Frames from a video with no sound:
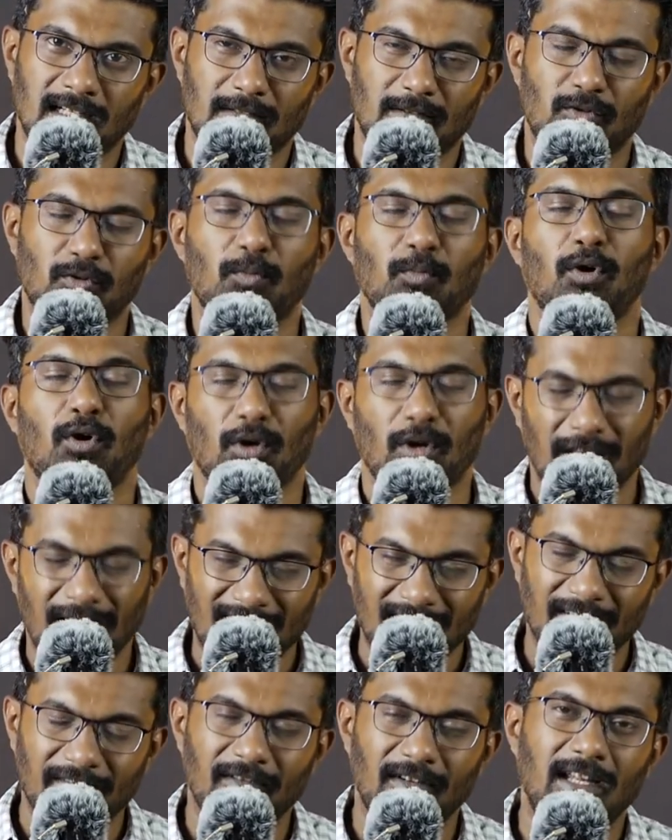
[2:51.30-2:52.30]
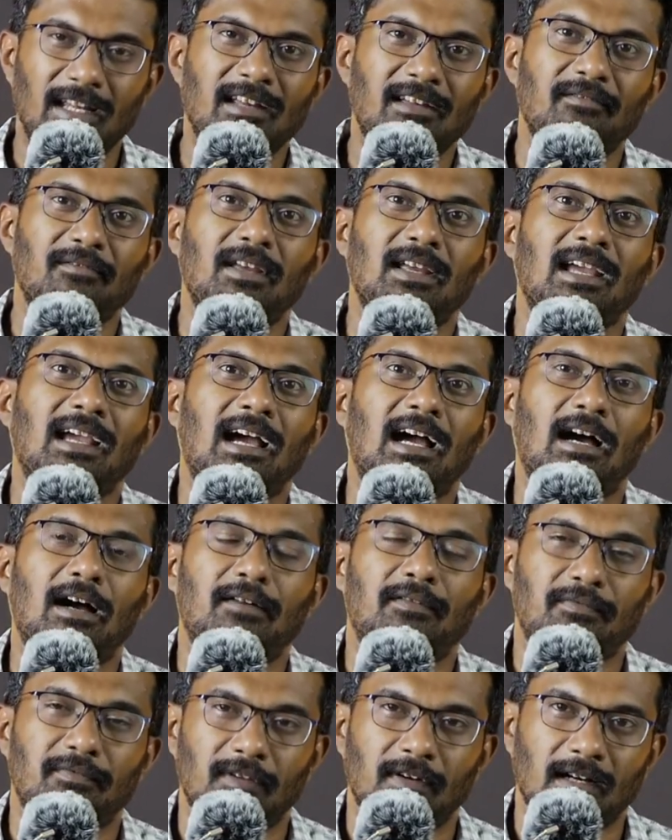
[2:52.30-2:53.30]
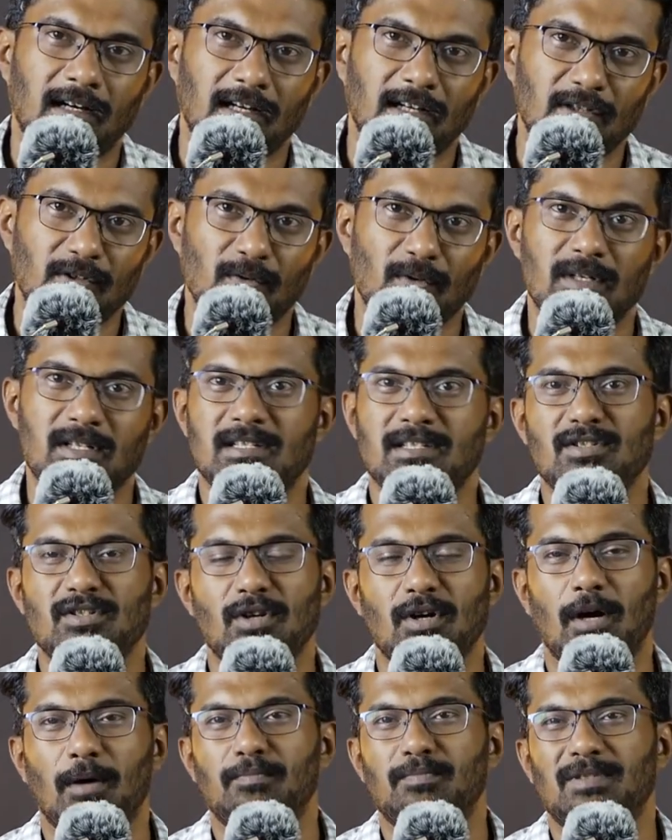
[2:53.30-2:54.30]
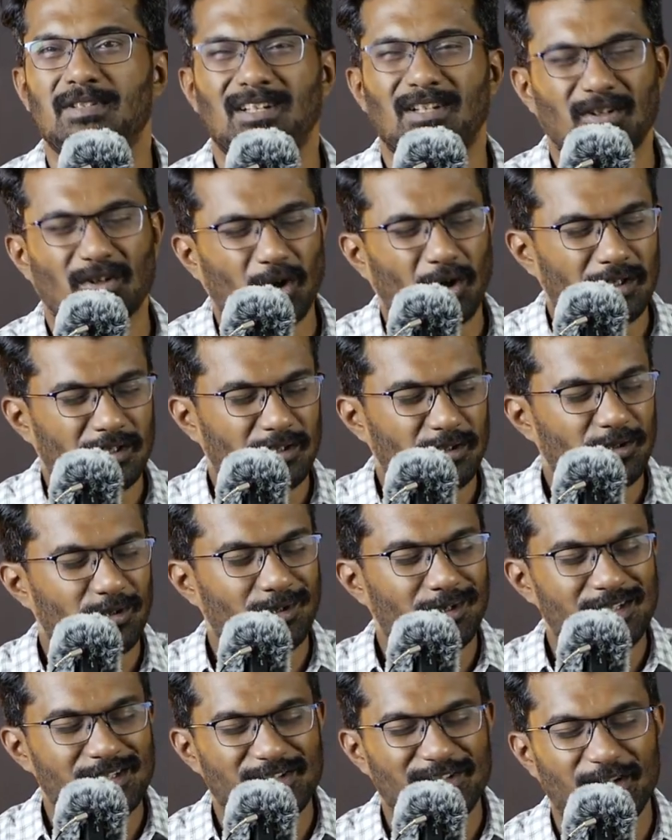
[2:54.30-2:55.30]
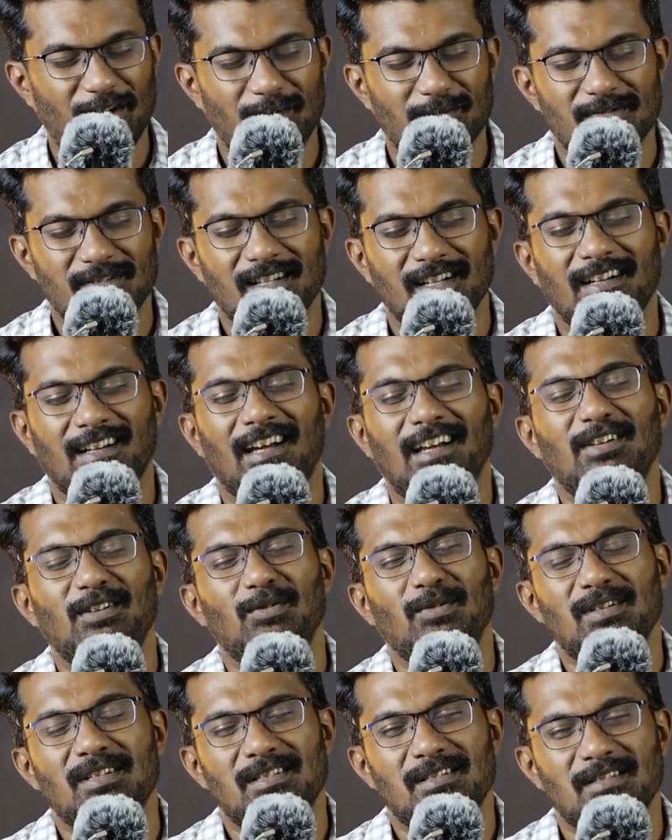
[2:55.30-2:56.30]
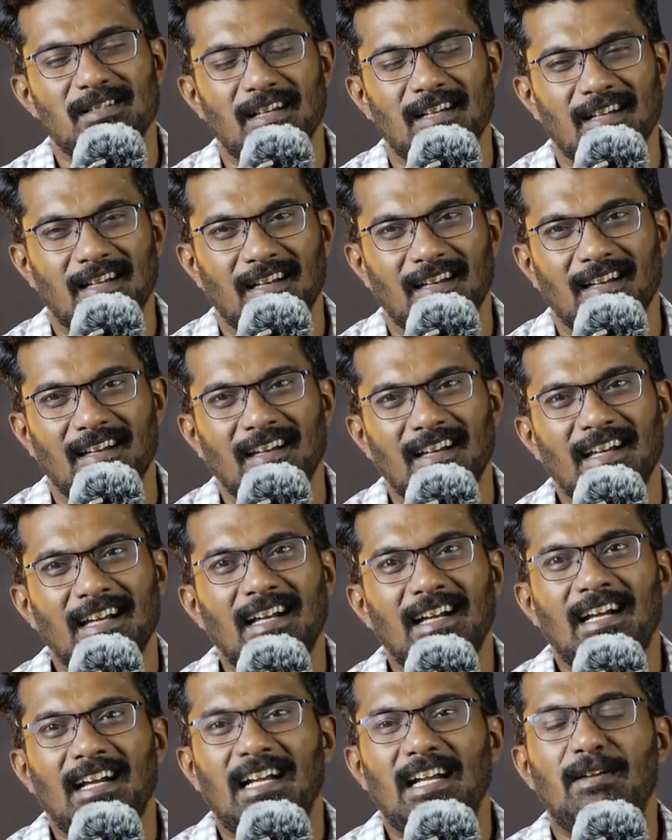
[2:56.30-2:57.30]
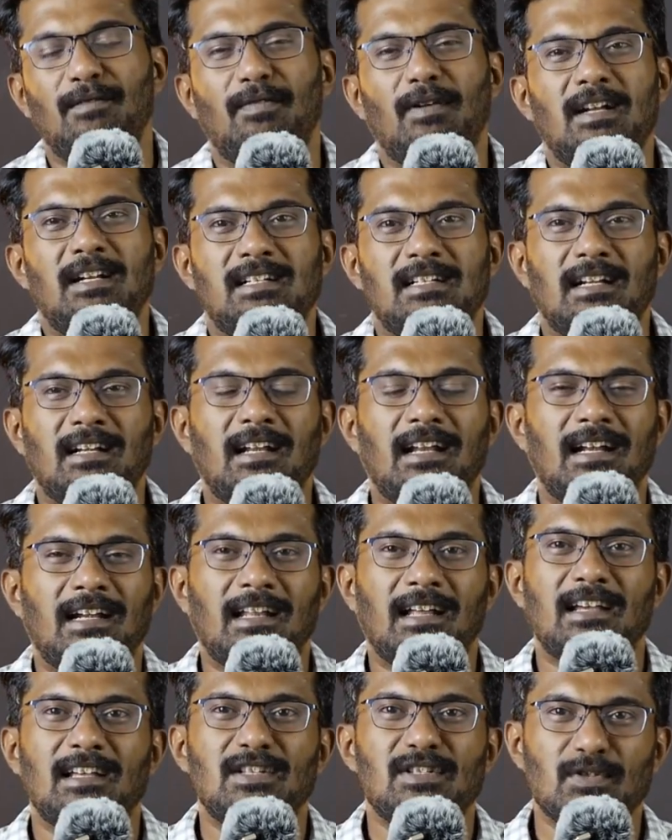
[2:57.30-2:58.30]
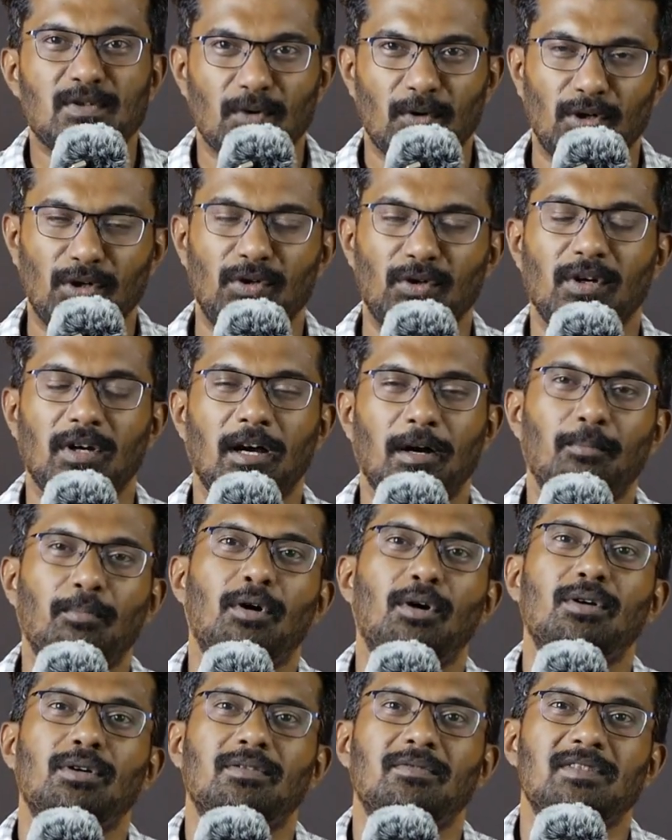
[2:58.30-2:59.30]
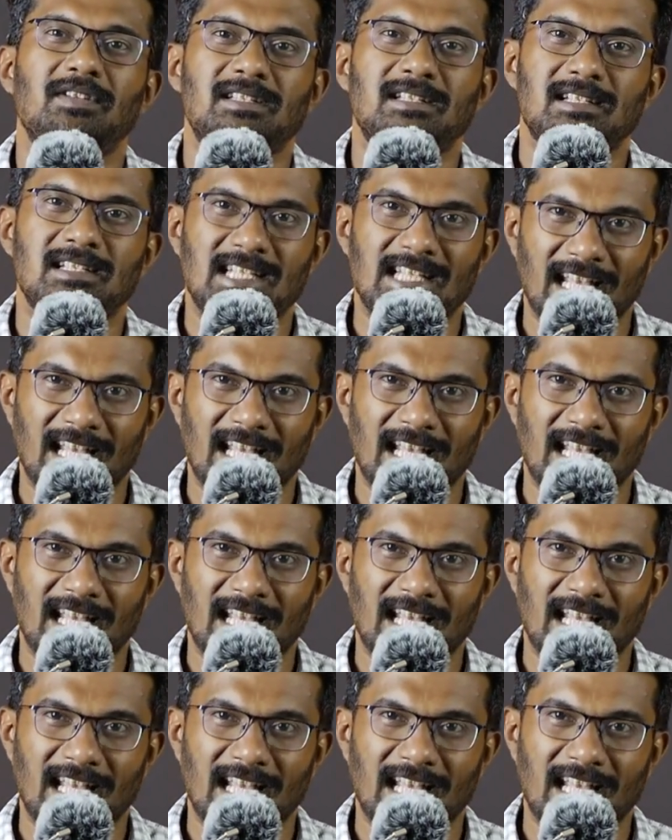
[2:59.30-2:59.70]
Tomorrow evening, we have US jobs, not US jobs data, US inflation data is going to come out, which is